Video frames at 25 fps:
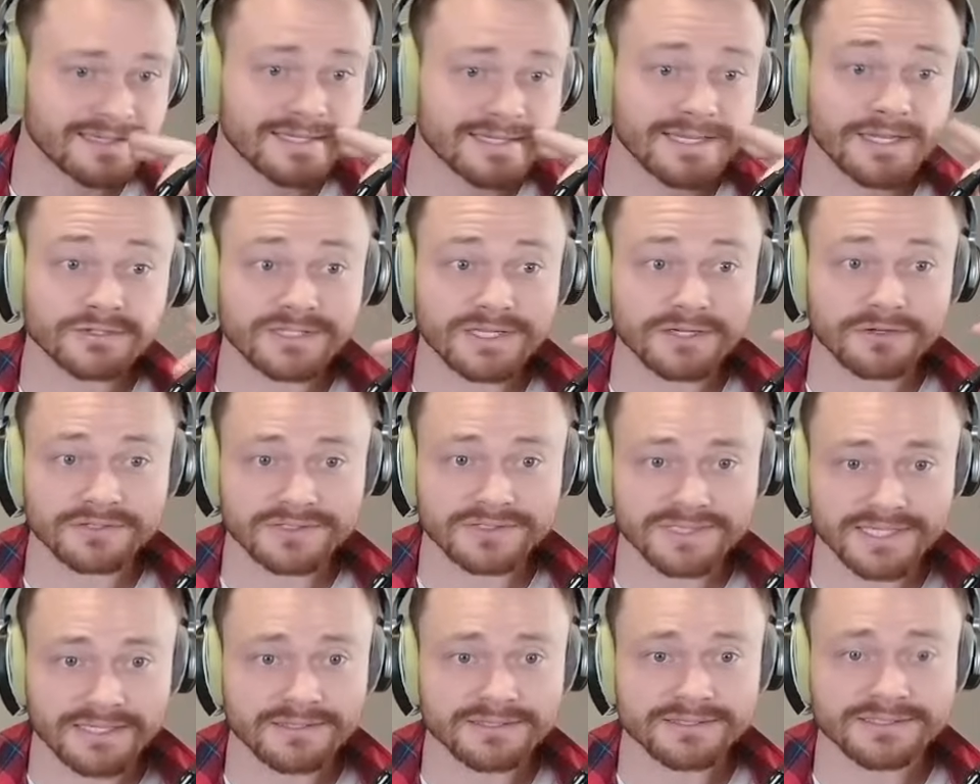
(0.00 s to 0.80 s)

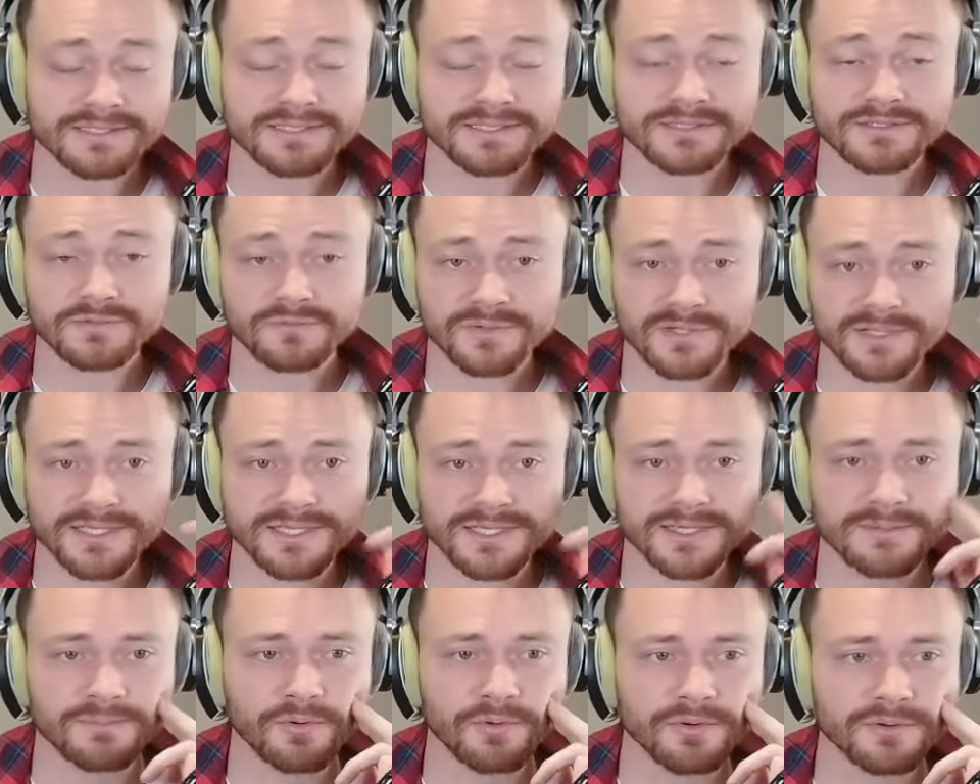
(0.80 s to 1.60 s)
Caretaker's Talents is a
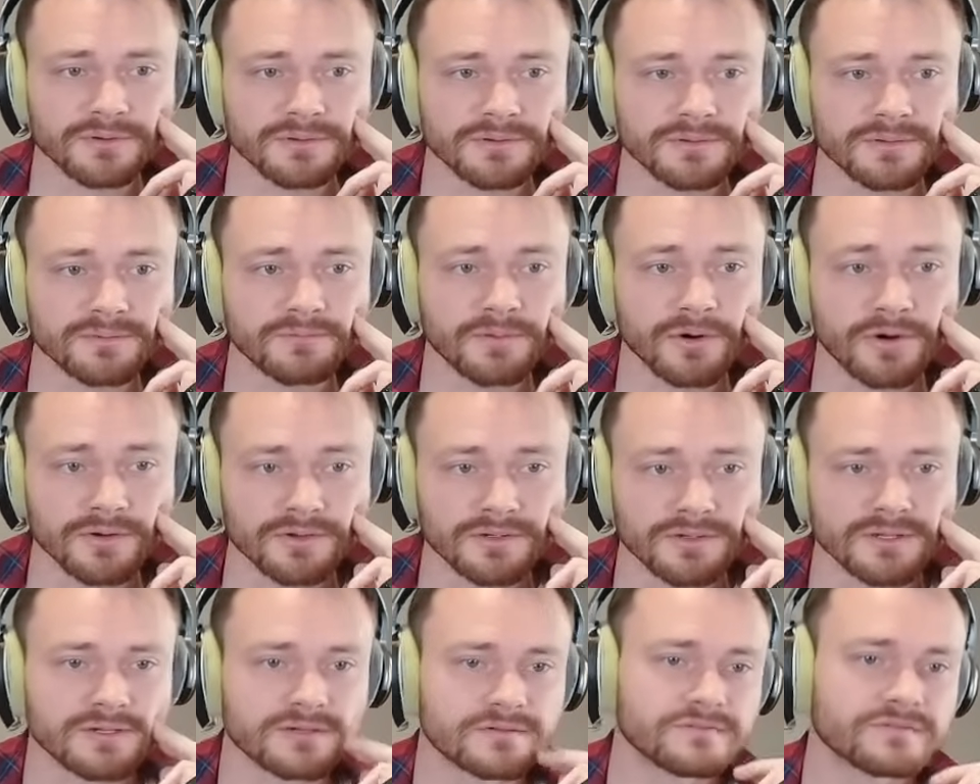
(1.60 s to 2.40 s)
really important
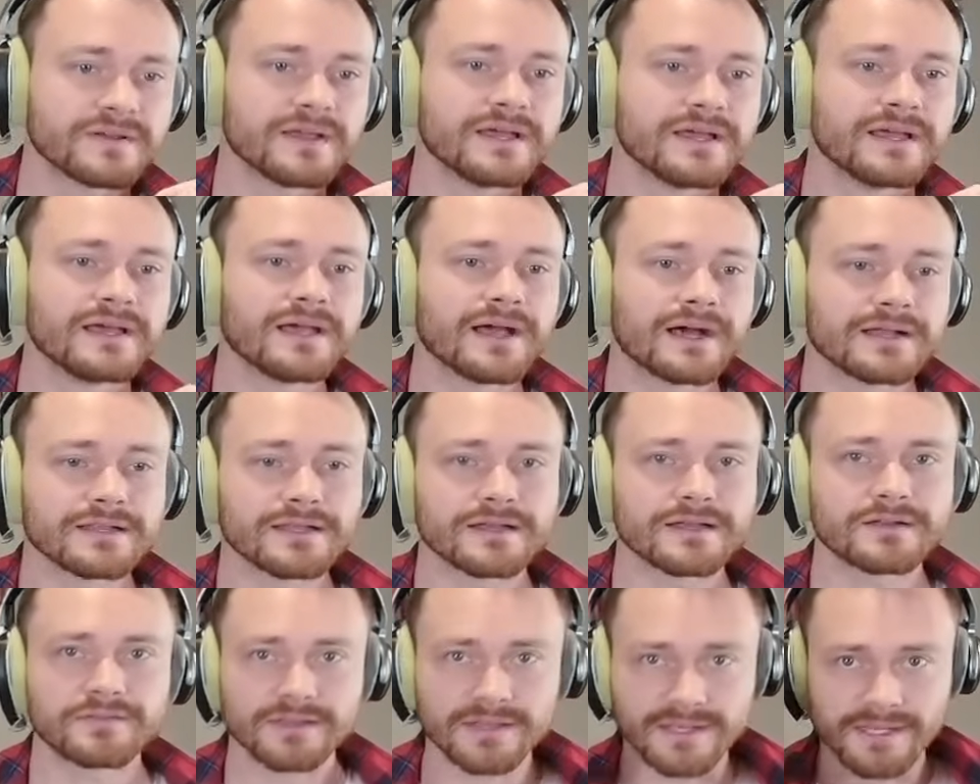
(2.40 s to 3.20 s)
part of a
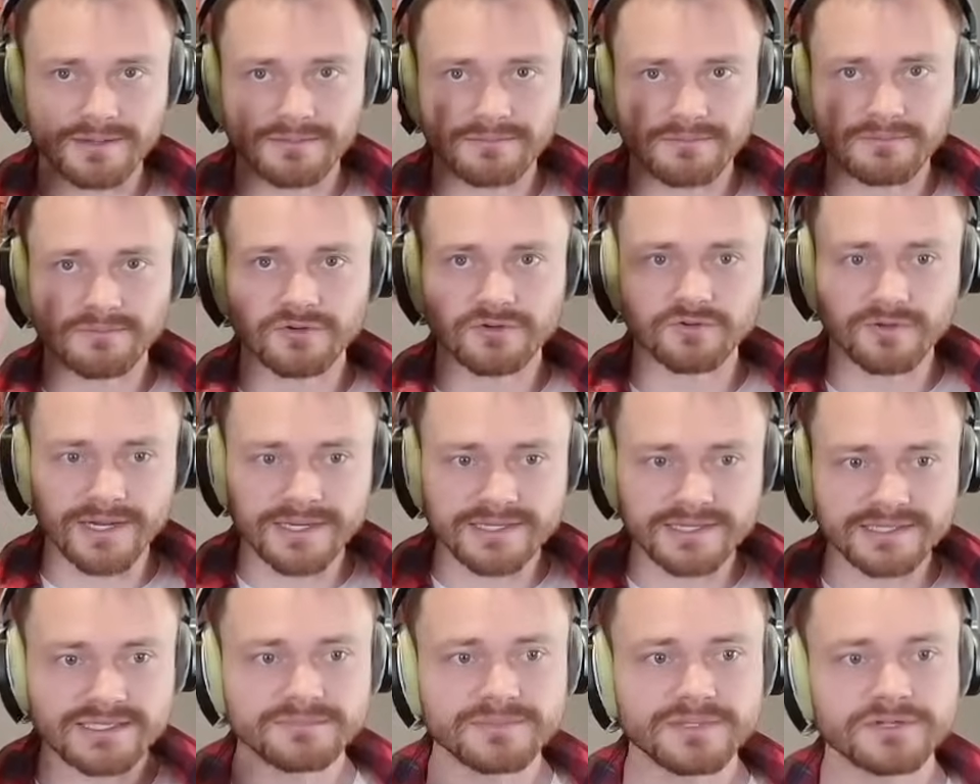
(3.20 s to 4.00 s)
lot of the like
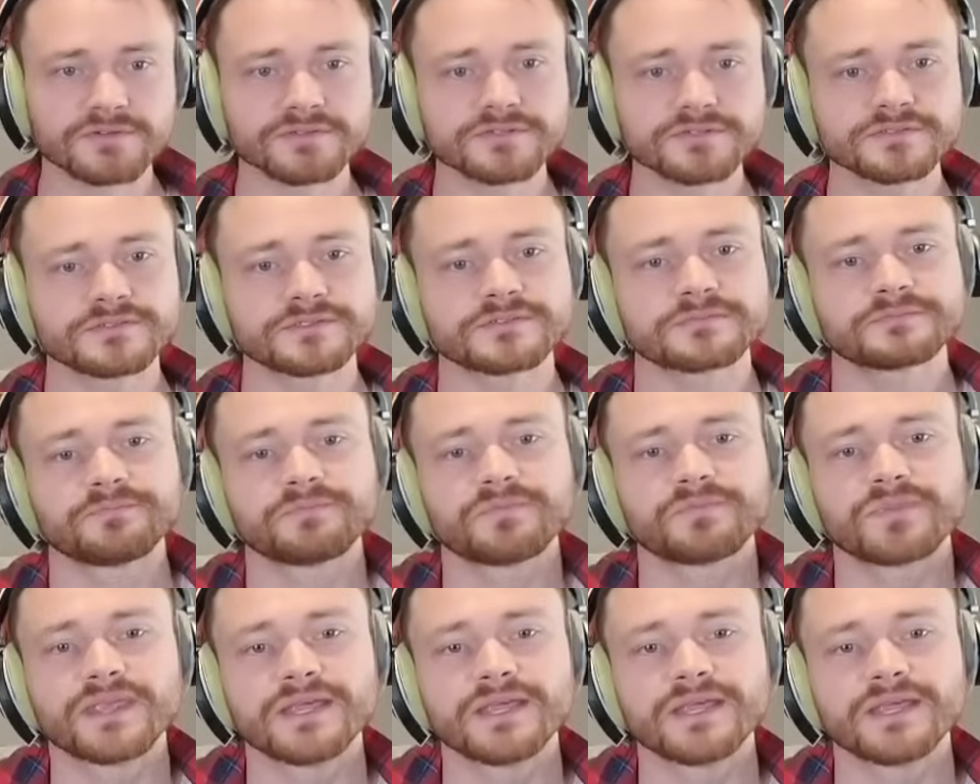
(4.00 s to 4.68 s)
grindy mirrors.